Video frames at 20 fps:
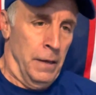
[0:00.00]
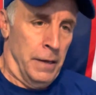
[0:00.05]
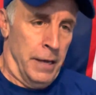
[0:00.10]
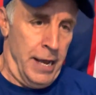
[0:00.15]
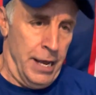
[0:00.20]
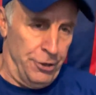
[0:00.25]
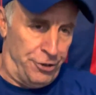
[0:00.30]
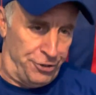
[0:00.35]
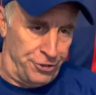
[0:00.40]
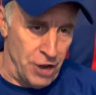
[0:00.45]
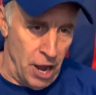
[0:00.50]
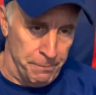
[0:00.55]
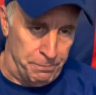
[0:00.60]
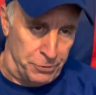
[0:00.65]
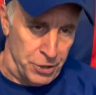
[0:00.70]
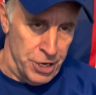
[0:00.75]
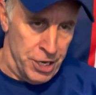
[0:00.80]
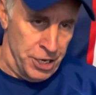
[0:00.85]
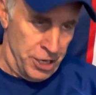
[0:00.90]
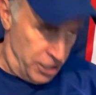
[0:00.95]
Here's
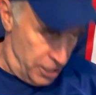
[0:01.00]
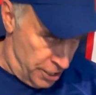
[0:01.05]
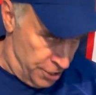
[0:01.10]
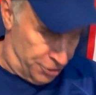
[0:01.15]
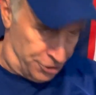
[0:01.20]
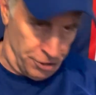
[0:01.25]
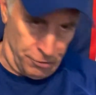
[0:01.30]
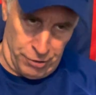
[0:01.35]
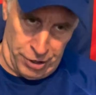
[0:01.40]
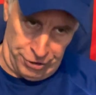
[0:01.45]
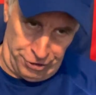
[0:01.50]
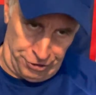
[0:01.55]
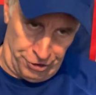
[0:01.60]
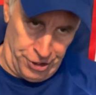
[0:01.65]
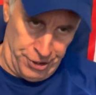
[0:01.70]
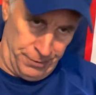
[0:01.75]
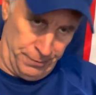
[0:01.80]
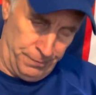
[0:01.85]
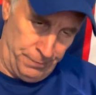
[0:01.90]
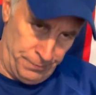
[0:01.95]
something
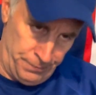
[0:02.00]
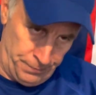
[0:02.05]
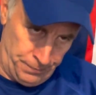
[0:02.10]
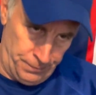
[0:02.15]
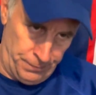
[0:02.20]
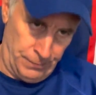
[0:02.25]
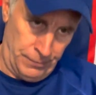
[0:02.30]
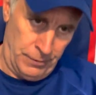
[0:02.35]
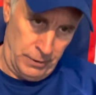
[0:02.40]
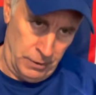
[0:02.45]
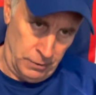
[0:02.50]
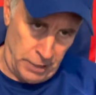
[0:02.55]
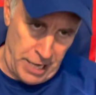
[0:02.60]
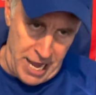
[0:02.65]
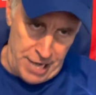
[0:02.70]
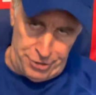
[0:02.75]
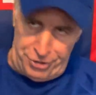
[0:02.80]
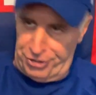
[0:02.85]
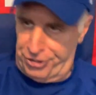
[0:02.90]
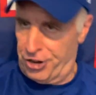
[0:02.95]
interesting.
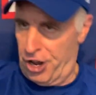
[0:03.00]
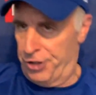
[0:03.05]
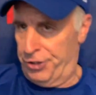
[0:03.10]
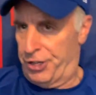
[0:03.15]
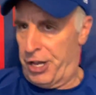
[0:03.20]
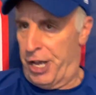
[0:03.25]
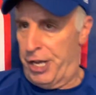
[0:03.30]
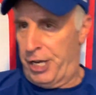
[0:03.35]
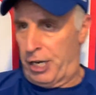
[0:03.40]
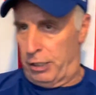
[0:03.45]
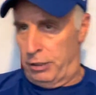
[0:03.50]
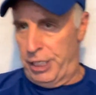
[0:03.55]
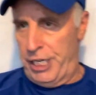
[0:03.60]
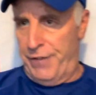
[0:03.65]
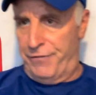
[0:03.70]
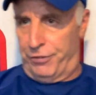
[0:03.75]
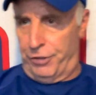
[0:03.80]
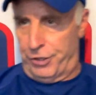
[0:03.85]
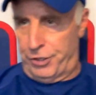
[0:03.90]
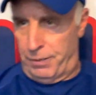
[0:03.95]
Last Sunday,
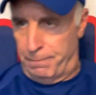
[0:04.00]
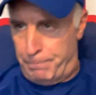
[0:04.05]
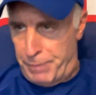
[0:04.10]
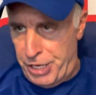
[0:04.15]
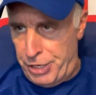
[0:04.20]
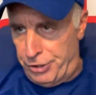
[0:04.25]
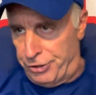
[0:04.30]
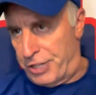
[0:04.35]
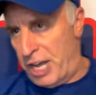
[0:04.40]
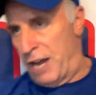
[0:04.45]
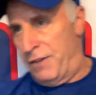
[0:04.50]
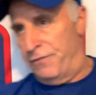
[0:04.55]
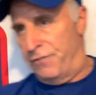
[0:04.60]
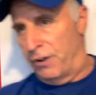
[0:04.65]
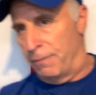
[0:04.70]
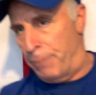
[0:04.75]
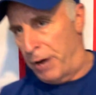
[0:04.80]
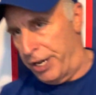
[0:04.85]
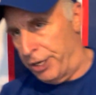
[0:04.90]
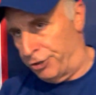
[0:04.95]
Cleveland beat
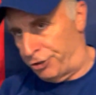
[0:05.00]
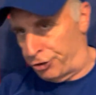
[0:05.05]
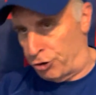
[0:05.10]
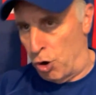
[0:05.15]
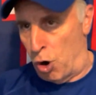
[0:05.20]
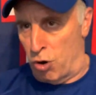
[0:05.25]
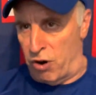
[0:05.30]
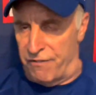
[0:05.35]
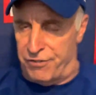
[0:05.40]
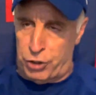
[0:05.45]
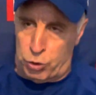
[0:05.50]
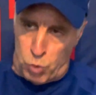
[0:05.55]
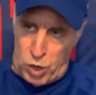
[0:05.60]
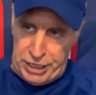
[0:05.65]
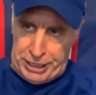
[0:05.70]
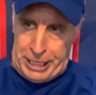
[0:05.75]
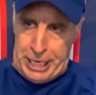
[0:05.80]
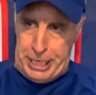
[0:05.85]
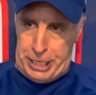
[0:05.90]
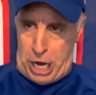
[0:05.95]
Denver by a score of
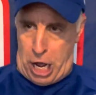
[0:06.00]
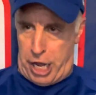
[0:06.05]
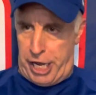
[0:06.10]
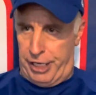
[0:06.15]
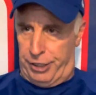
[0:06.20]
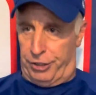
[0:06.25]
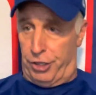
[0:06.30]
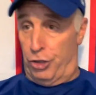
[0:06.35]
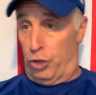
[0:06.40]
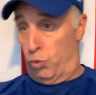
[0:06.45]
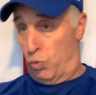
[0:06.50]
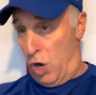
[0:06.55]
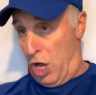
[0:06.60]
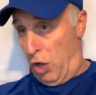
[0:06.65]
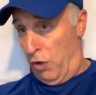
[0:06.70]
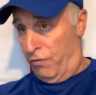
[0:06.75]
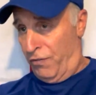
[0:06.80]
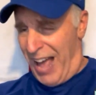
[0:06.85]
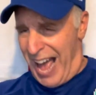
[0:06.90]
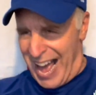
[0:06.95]

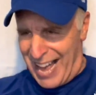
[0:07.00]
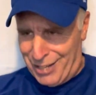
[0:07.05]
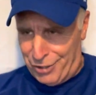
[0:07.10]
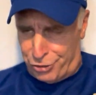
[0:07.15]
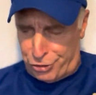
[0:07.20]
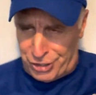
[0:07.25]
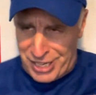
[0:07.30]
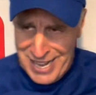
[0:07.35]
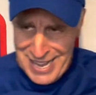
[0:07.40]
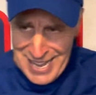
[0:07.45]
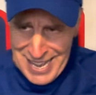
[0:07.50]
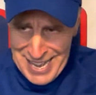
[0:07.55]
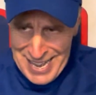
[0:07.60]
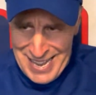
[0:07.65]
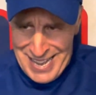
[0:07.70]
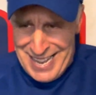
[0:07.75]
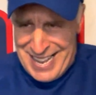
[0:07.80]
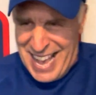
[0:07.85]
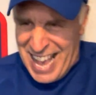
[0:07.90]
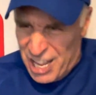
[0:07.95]
29-12. As
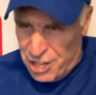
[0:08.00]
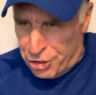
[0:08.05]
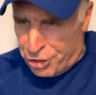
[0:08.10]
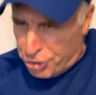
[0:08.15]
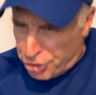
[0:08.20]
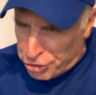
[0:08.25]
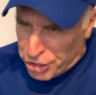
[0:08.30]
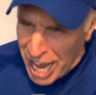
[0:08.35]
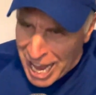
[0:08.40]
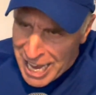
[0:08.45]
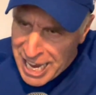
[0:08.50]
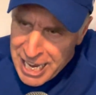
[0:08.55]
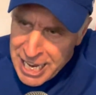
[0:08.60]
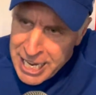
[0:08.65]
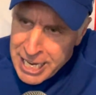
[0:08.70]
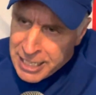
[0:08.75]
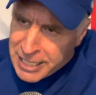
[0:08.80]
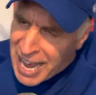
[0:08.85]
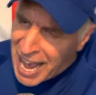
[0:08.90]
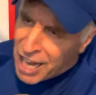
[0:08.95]

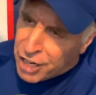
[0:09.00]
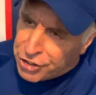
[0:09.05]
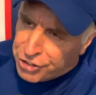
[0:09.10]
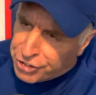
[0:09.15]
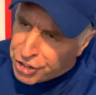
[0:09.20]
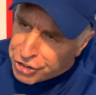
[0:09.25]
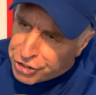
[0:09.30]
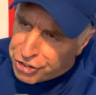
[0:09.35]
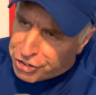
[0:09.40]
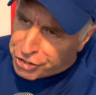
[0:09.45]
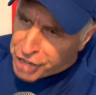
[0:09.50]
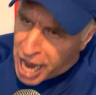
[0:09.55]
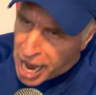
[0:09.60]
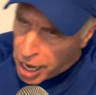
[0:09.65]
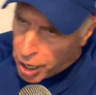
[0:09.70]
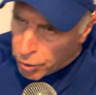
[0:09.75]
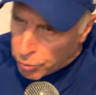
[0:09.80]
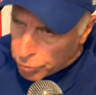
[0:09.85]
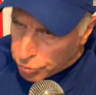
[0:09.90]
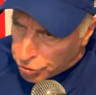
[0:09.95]
insane as this
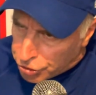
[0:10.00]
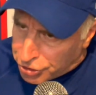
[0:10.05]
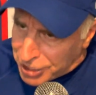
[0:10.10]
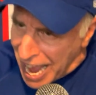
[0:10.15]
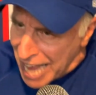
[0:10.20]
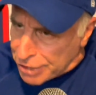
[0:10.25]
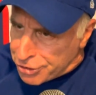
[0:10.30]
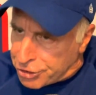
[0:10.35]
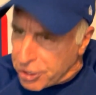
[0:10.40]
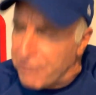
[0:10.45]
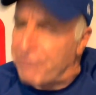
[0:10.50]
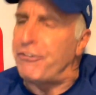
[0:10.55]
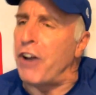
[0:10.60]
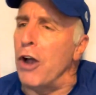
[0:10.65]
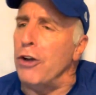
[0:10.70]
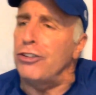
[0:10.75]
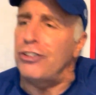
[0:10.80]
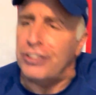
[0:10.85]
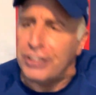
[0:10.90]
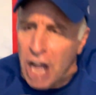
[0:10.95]
sounds, that's the
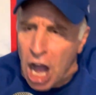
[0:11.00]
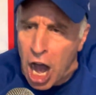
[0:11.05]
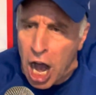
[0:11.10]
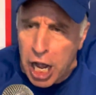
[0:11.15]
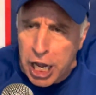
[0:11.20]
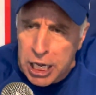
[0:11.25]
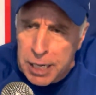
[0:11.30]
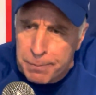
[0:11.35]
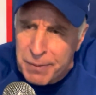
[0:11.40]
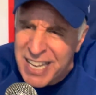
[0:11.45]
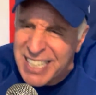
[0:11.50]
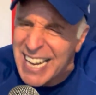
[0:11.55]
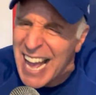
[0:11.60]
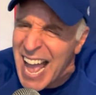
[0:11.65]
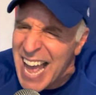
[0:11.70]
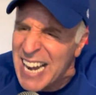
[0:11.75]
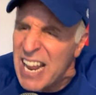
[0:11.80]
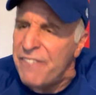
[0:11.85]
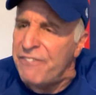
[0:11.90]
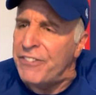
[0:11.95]
first time in
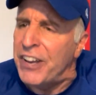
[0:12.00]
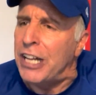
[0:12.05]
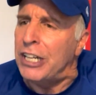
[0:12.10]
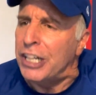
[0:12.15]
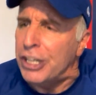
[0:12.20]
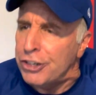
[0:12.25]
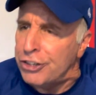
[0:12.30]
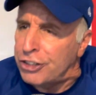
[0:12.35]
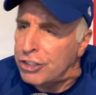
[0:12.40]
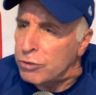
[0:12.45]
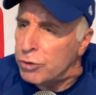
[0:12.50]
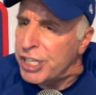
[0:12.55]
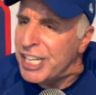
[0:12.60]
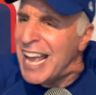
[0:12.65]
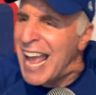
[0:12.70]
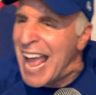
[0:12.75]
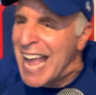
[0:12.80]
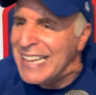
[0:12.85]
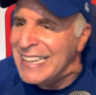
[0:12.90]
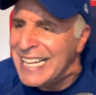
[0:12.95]
NFL
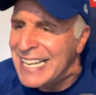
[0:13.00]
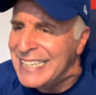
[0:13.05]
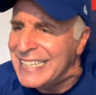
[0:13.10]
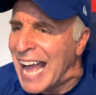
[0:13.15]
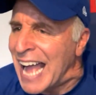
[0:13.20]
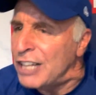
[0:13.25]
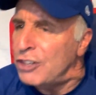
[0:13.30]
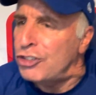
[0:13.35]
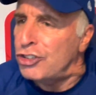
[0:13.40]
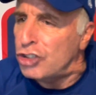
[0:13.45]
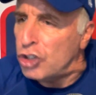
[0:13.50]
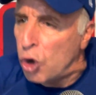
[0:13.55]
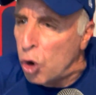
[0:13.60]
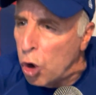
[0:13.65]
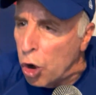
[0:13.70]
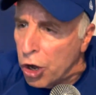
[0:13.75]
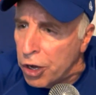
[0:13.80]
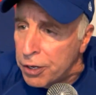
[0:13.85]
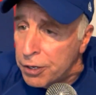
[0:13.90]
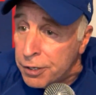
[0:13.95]
history ended that
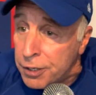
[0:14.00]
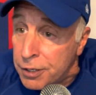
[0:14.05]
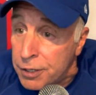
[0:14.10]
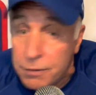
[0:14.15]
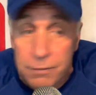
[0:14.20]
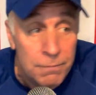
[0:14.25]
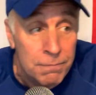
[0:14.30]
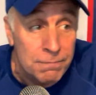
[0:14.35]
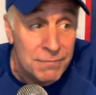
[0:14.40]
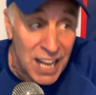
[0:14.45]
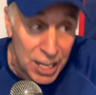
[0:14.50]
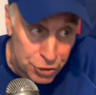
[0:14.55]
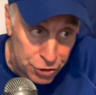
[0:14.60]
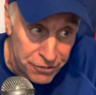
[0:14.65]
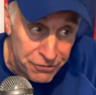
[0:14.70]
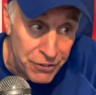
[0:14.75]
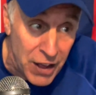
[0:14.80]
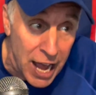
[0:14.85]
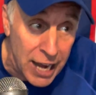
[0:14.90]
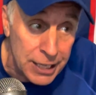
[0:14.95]
score. That's
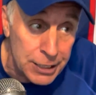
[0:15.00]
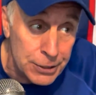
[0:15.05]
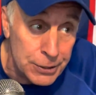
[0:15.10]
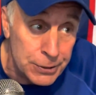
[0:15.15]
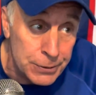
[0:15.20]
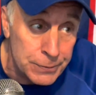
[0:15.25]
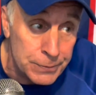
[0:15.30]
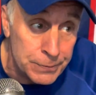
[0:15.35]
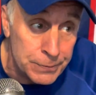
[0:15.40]
a fact.